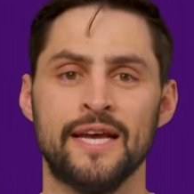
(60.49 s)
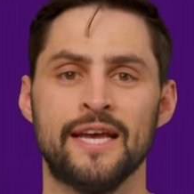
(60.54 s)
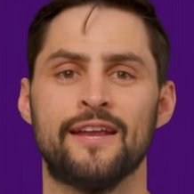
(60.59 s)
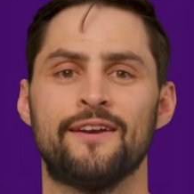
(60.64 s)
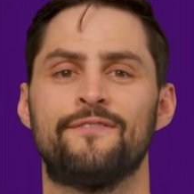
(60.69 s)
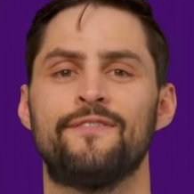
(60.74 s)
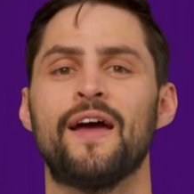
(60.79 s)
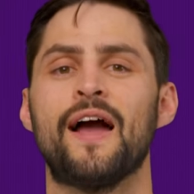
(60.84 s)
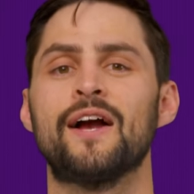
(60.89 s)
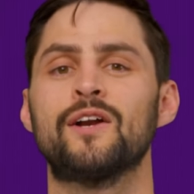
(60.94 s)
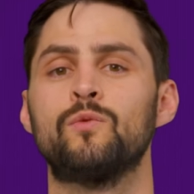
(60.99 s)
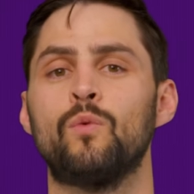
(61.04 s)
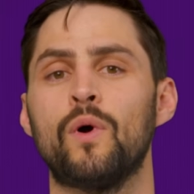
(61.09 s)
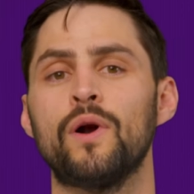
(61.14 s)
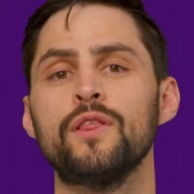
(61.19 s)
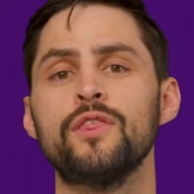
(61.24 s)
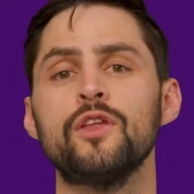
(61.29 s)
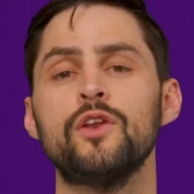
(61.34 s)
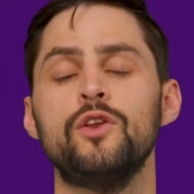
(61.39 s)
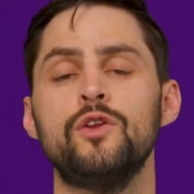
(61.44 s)
In fact,
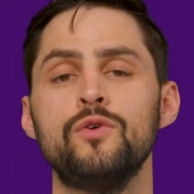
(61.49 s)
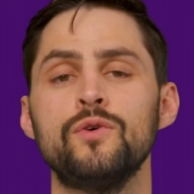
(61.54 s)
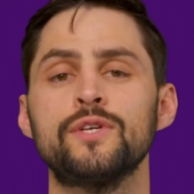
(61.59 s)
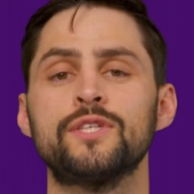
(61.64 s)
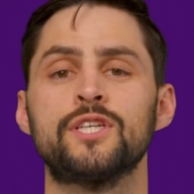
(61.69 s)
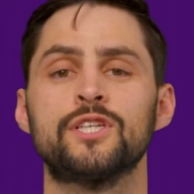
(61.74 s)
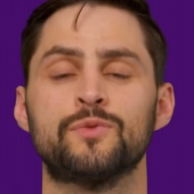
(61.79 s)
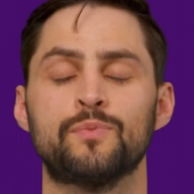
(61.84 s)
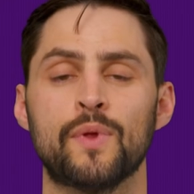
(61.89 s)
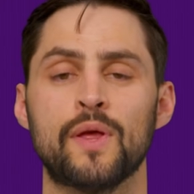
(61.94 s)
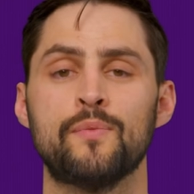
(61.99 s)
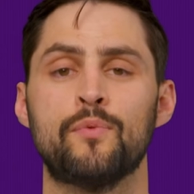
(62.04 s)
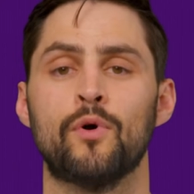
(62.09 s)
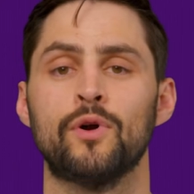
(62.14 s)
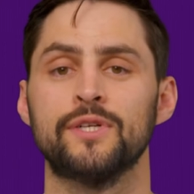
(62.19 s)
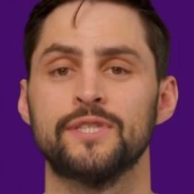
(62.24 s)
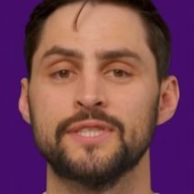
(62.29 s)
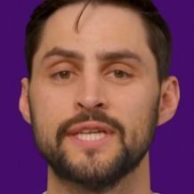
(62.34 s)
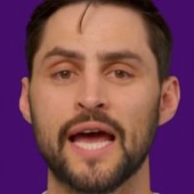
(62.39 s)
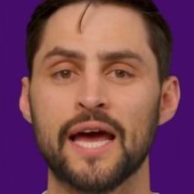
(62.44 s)
one of the newest
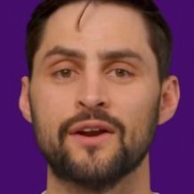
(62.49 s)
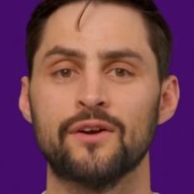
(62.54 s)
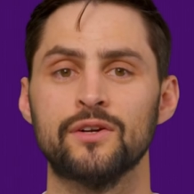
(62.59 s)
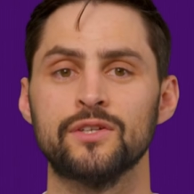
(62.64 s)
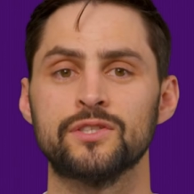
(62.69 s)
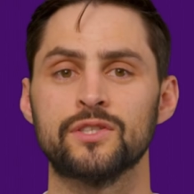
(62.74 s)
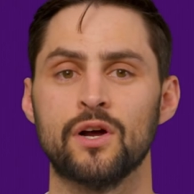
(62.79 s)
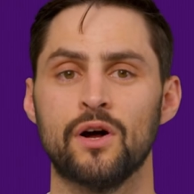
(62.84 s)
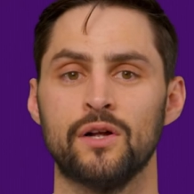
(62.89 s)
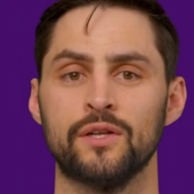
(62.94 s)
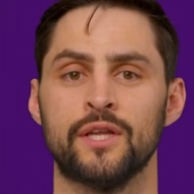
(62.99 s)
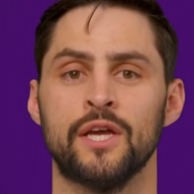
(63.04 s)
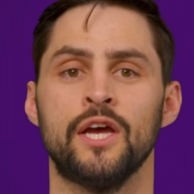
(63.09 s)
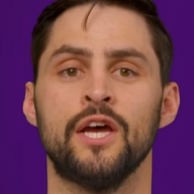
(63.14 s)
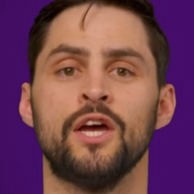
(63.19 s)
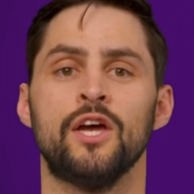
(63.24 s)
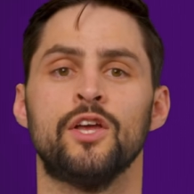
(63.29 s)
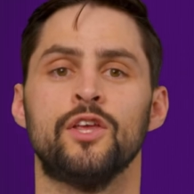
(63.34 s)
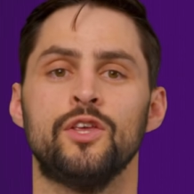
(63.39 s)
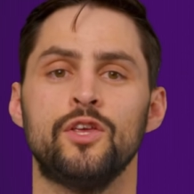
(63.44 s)
DisplayPort standards, called
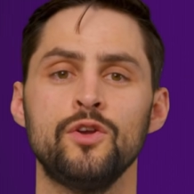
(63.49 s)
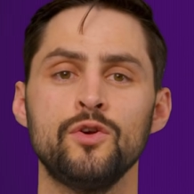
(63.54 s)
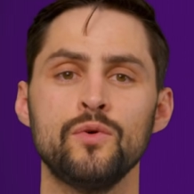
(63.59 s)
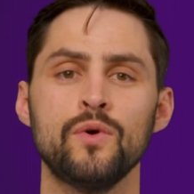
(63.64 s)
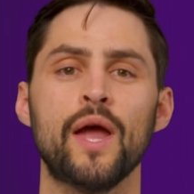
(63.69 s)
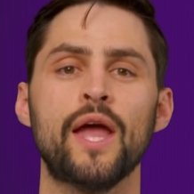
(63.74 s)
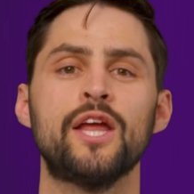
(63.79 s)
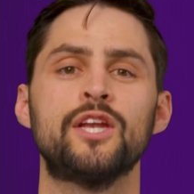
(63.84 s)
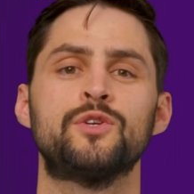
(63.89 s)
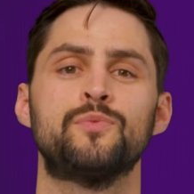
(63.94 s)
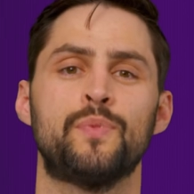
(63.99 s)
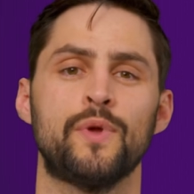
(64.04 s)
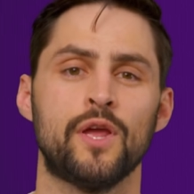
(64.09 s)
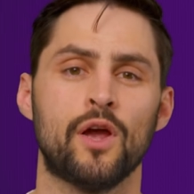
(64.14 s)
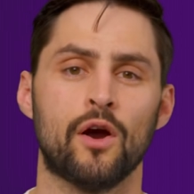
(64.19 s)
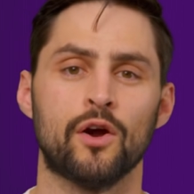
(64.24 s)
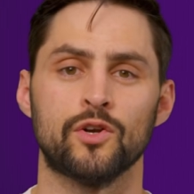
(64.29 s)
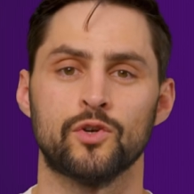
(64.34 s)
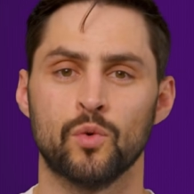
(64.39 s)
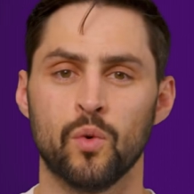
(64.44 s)

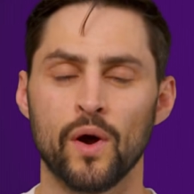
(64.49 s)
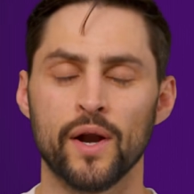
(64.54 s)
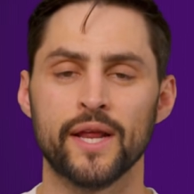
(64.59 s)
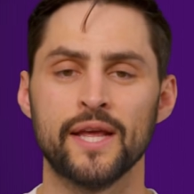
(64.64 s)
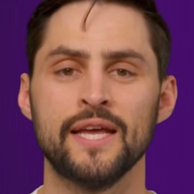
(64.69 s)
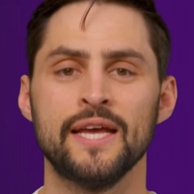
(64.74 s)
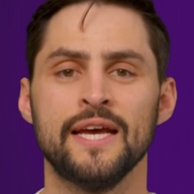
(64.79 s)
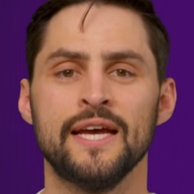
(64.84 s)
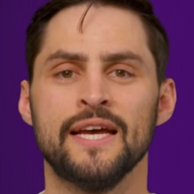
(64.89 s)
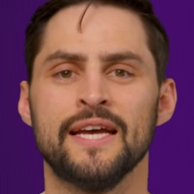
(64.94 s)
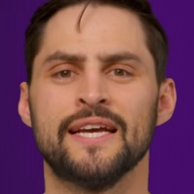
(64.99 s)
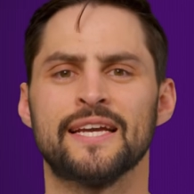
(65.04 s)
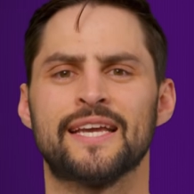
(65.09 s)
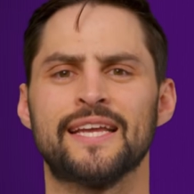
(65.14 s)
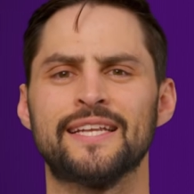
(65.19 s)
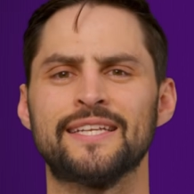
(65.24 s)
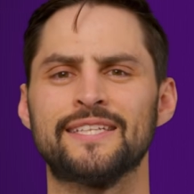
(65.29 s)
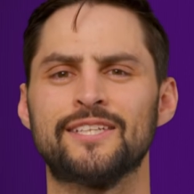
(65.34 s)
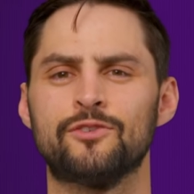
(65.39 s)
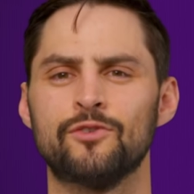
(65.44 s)
UHBR20,
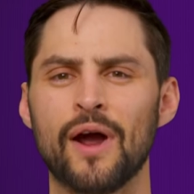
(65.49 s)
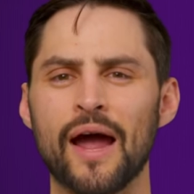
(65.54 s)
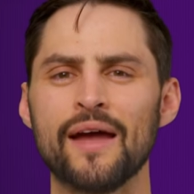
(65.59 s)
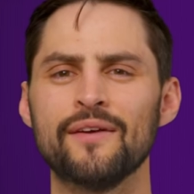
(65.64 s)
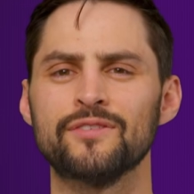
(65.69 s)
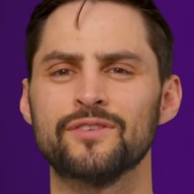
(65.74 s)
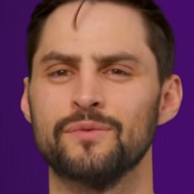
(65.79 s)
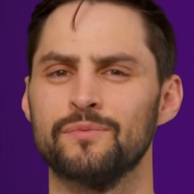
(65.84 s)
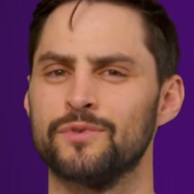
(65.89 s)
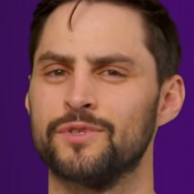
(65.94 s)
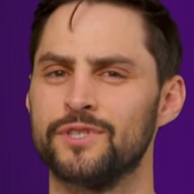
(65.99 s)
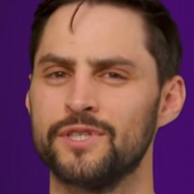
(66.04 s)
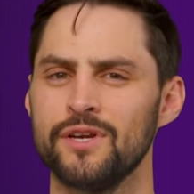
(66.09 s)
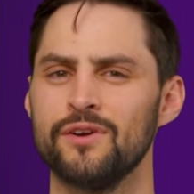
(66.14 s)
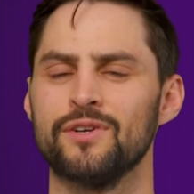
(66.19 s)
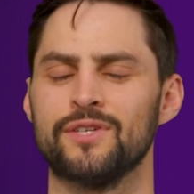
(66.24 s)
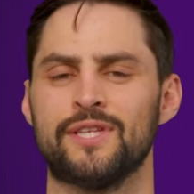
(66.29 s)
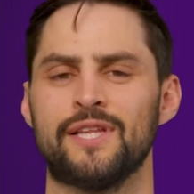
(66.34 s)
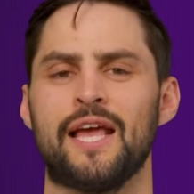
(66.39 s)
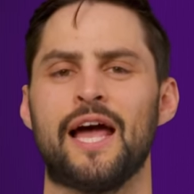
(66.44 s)
can drive some
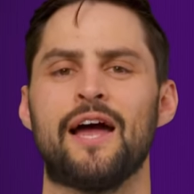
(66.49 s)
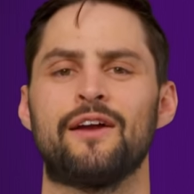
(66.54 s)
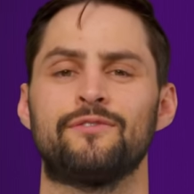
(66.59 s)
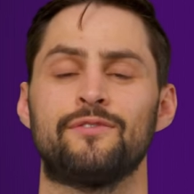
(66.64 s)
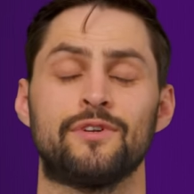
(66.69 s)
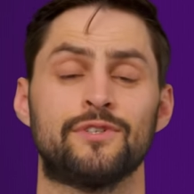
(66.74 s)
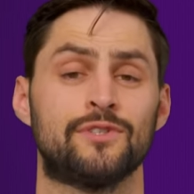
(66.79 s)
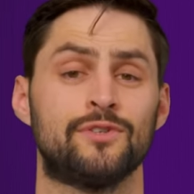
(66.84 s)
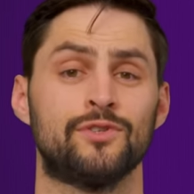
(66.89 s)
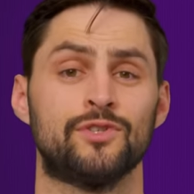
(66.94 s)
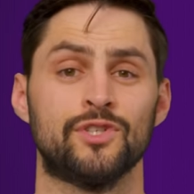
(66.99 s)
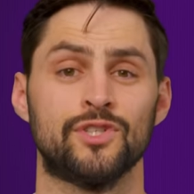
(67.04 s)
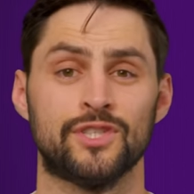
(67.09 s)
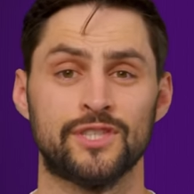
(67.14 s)
seriously high resolution